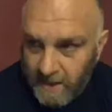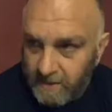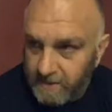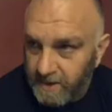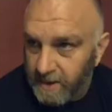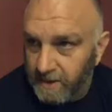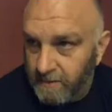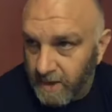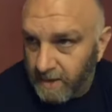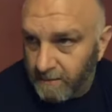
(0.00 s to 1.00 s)
Allen
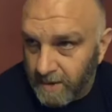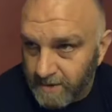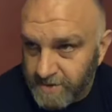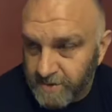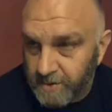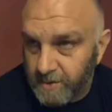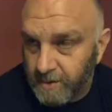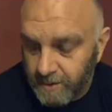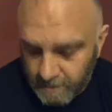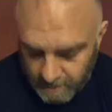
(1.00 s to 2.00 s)
Lee, Mikey Mansour,